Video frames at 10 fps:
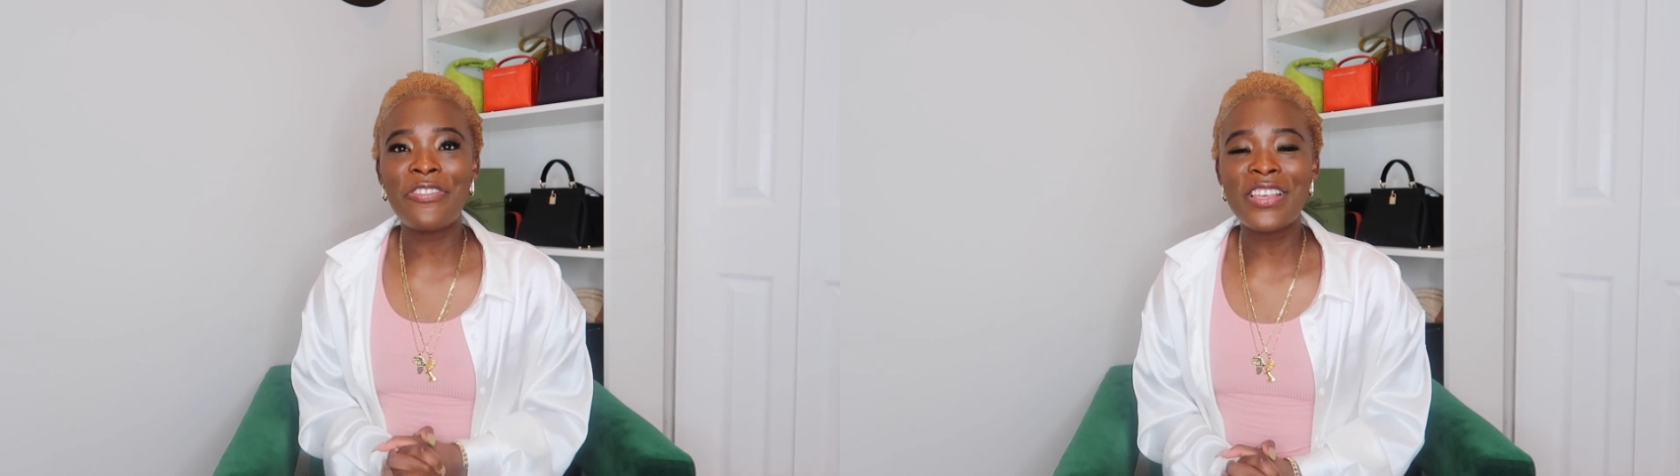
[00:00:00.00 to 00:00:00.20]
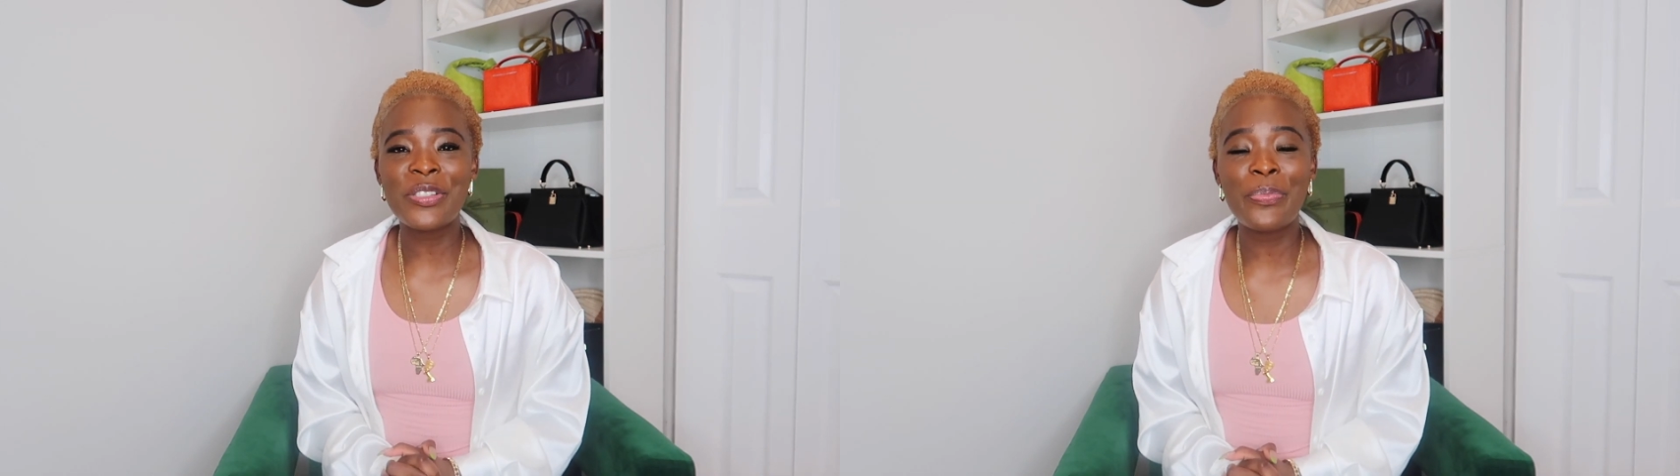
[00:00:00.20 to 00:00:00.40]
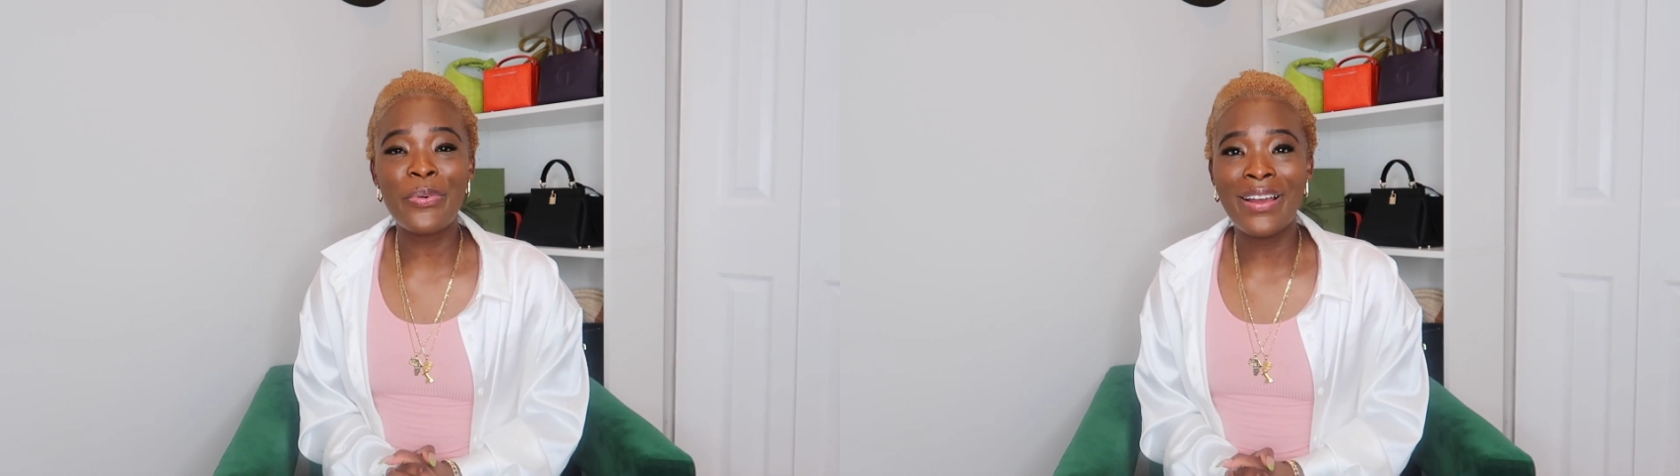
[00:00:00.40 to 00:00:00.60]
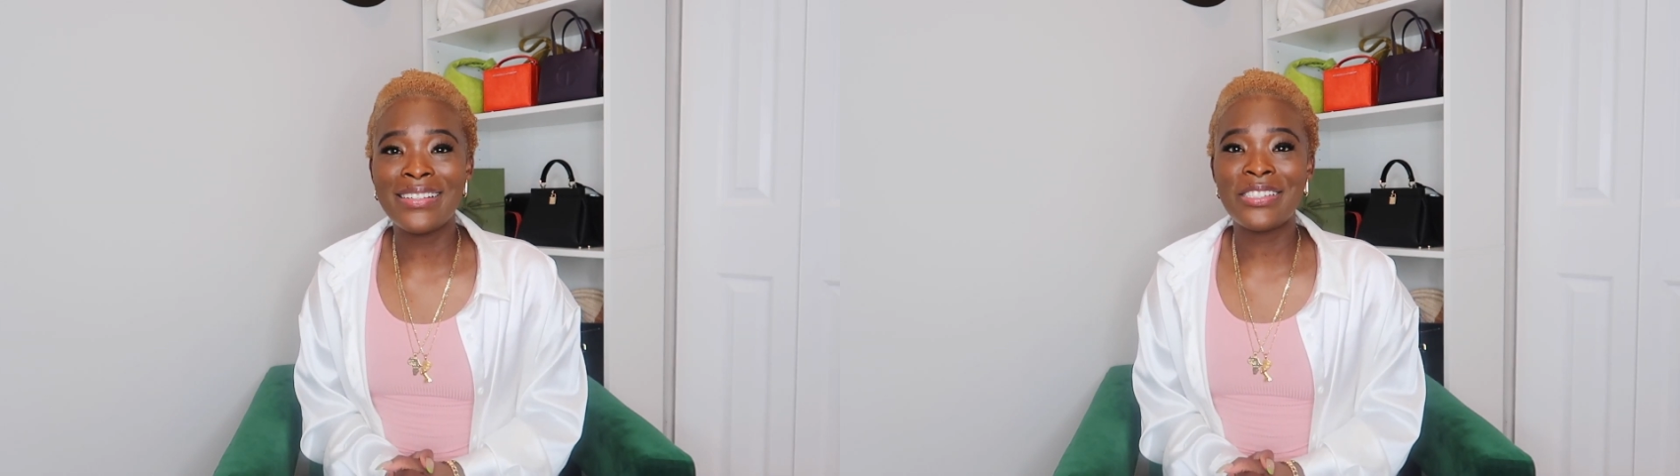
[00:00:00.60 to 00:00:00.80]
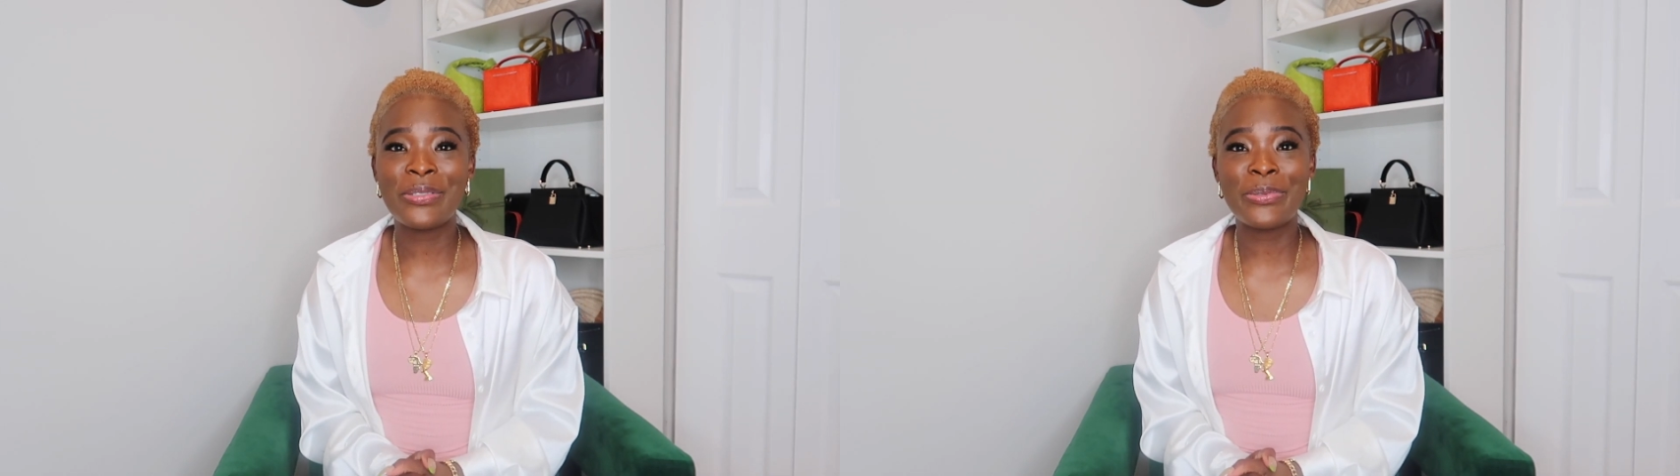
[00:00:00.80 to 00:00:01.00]
first
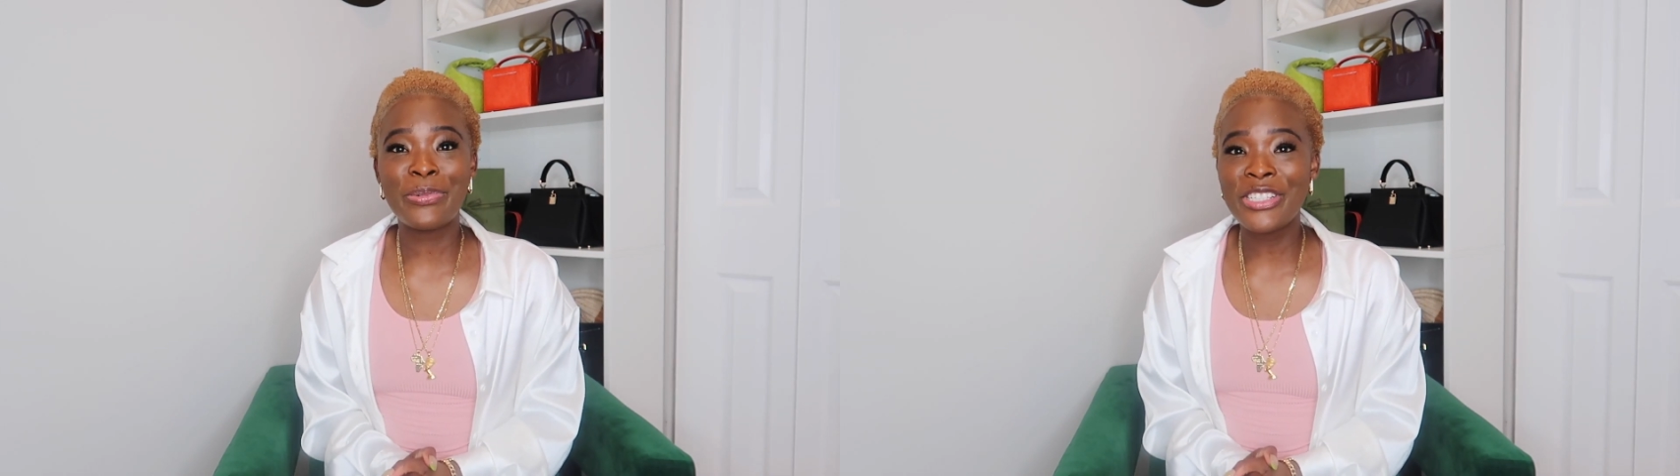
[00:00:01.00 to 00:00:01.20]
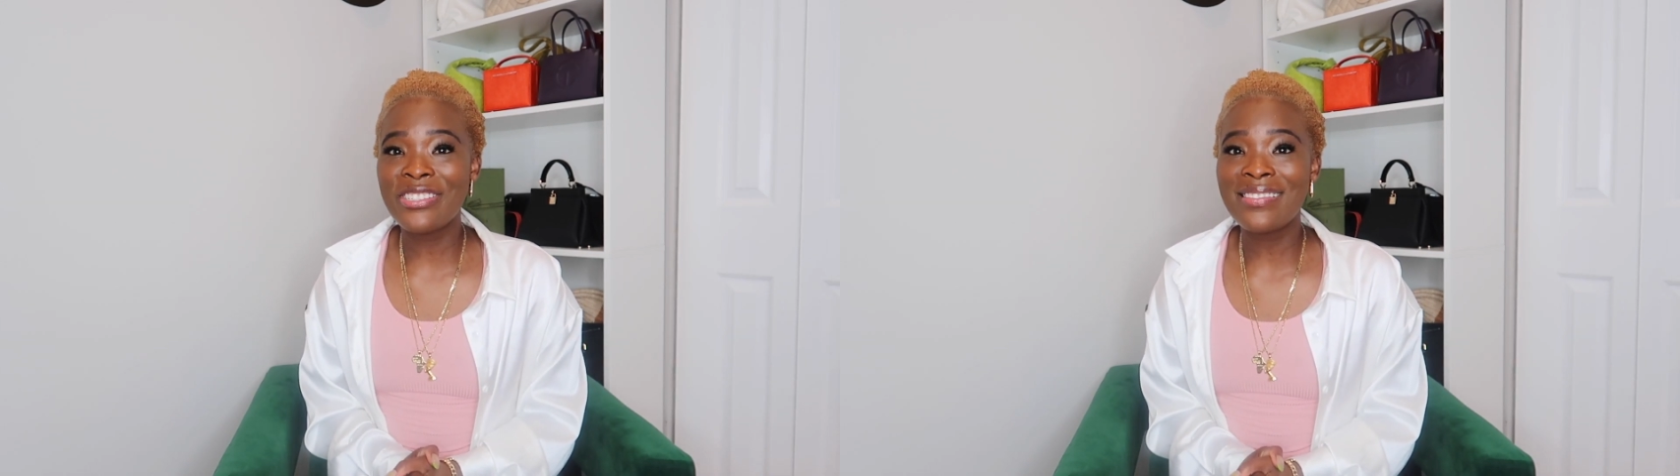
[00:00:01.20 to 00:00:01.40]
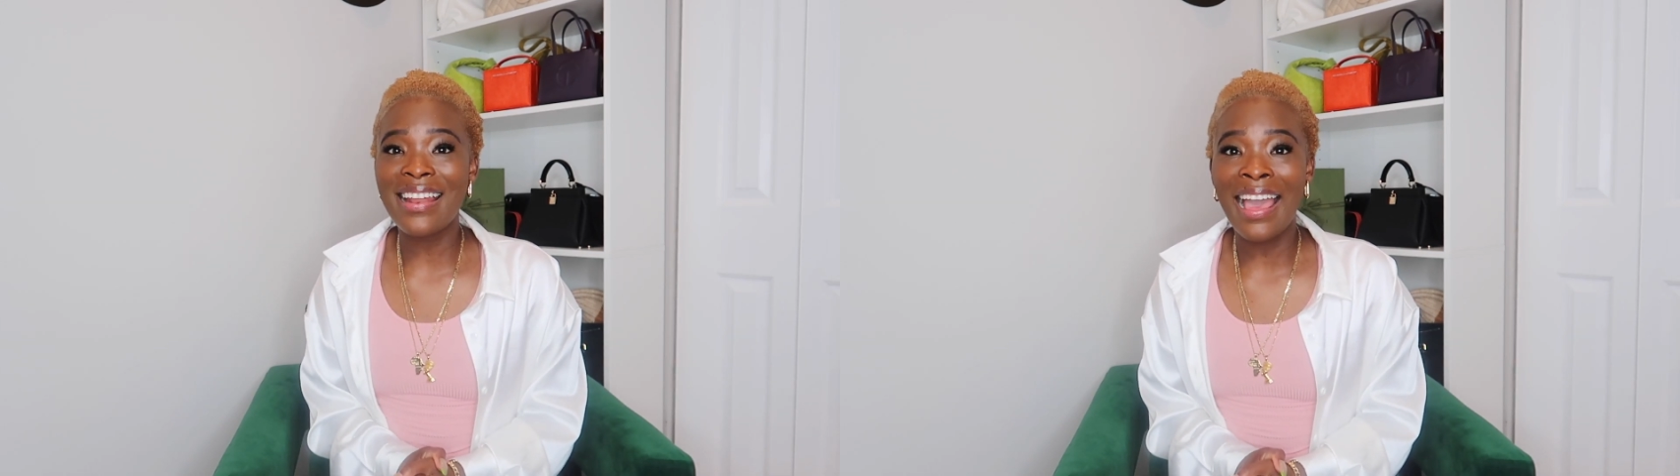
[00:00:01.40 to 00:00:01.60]
brand to reach